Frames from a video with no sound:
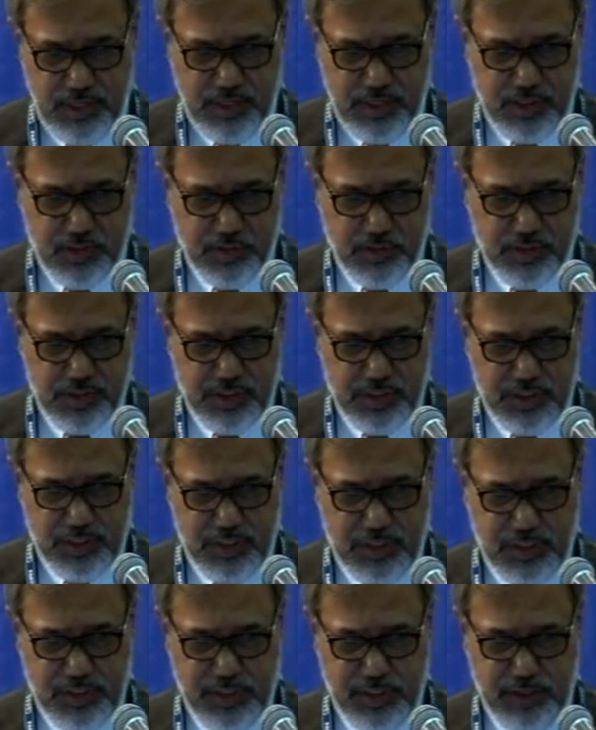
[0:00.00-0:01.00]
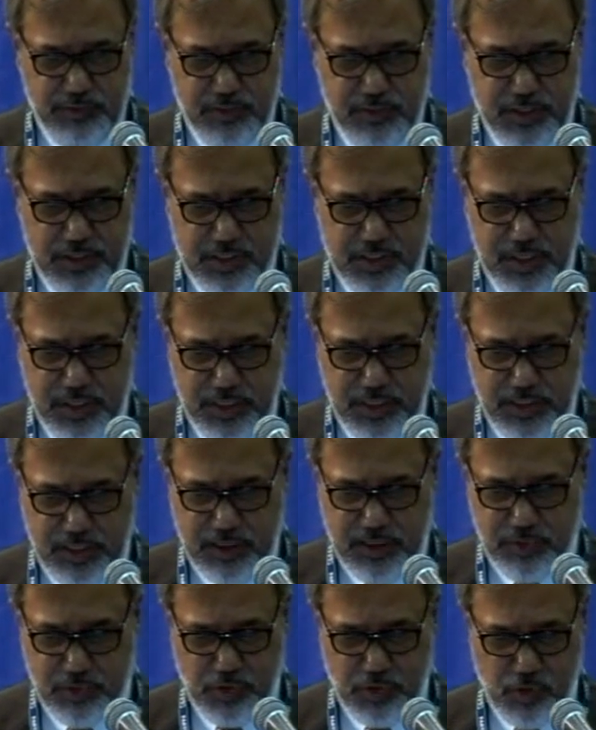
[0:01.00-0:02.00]
As you can see, the left-hand side
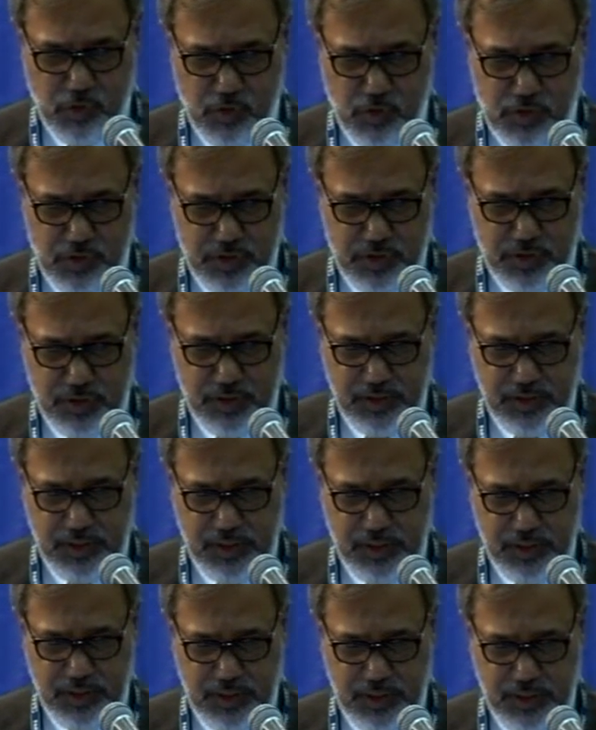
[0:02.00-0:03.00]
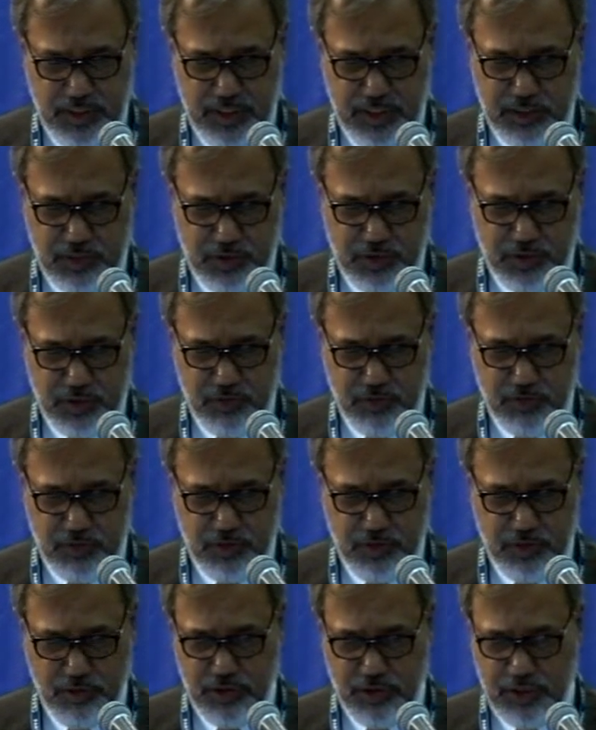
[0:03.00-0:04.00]
graph shows the reduction of
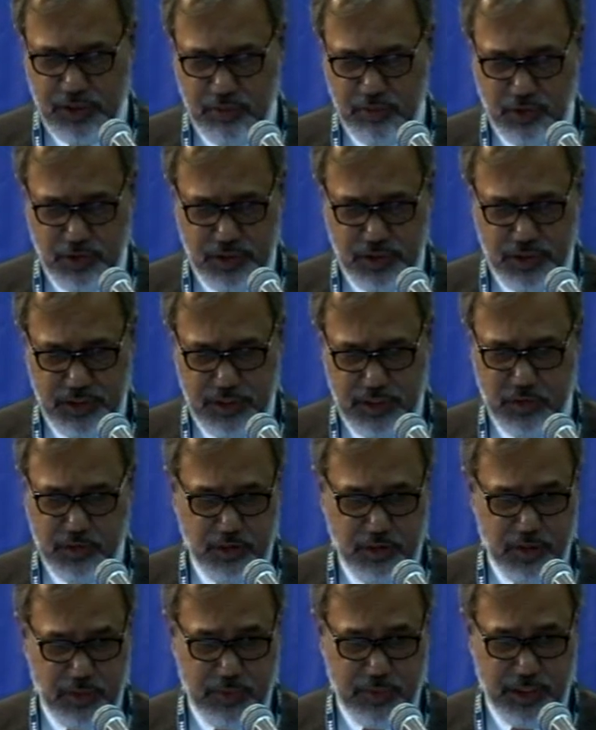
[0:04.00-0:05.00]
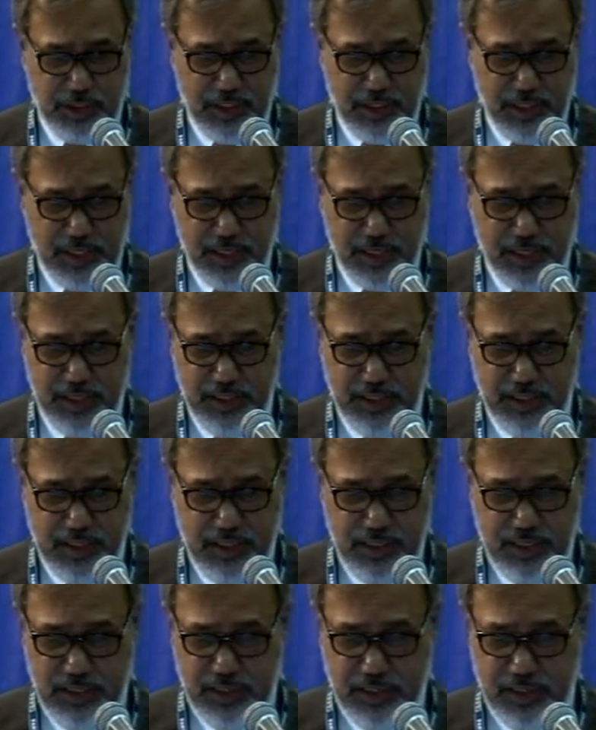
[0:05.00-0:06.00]
neonatal mortality, which was pretty high,
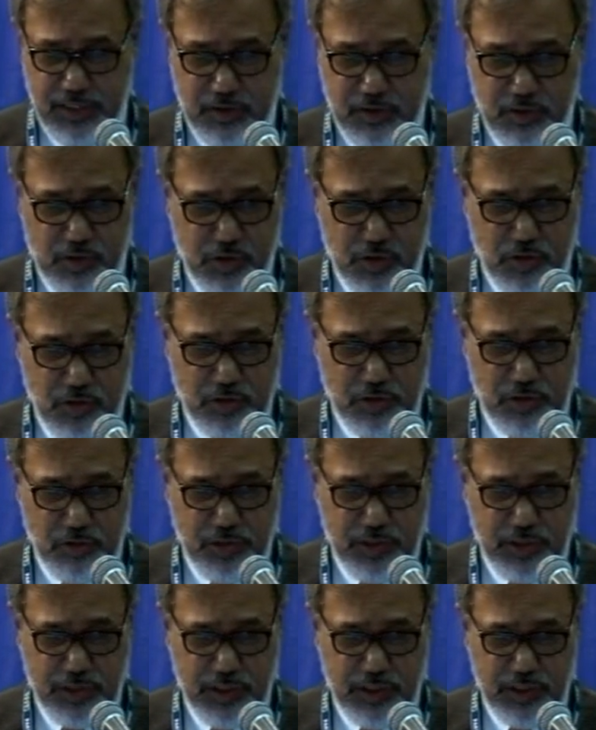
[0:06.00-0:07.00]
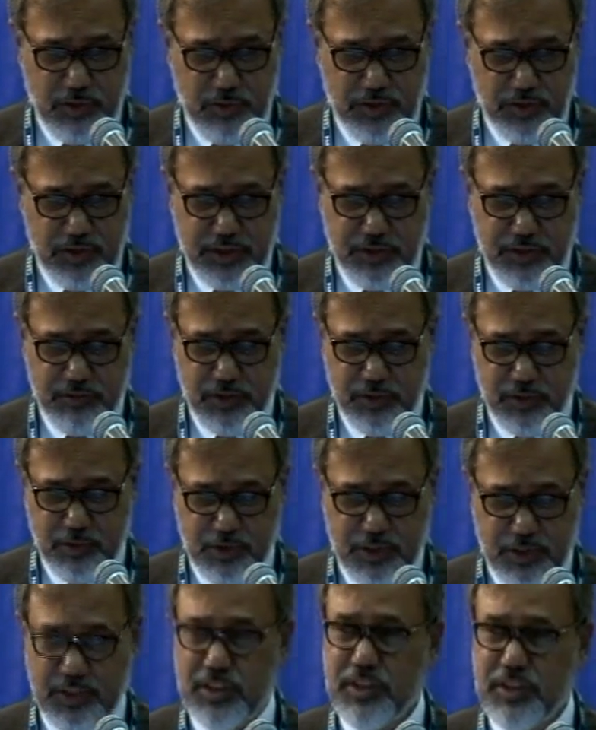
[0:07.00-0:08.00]
and was hovering around 35 or
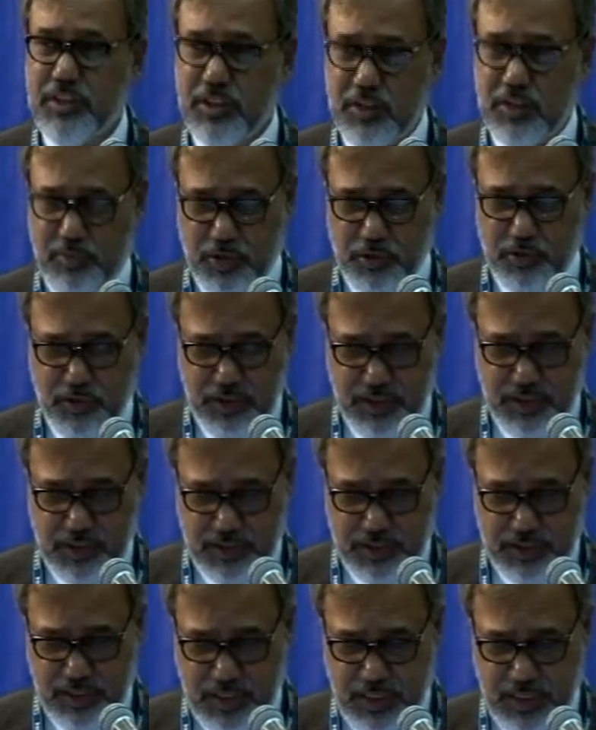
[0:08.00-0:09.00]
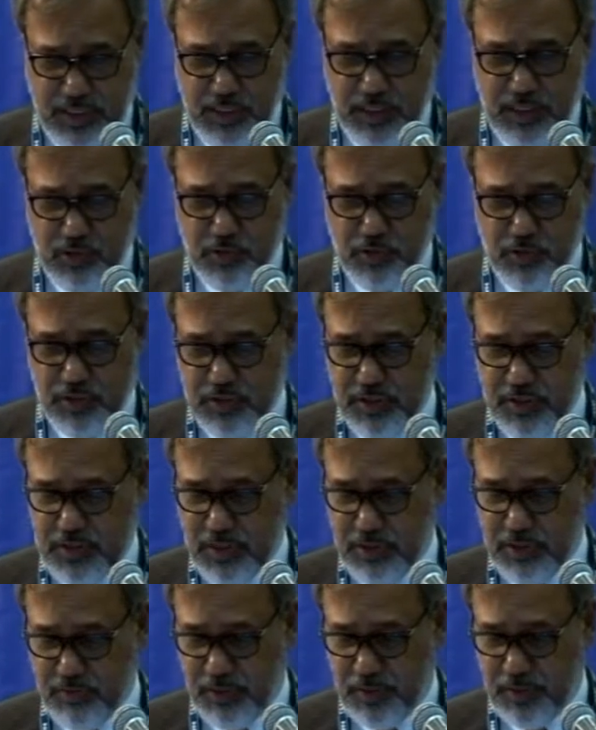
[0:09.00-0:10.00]
36% in
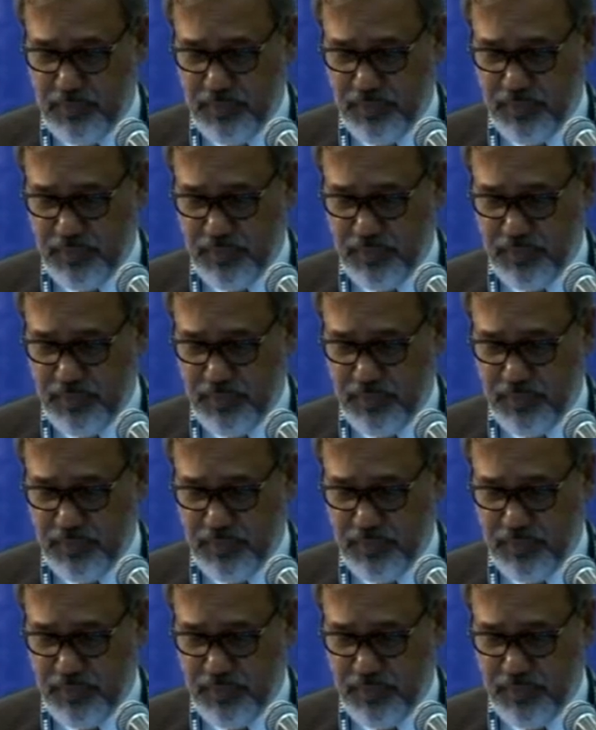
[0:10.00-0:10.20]
2007.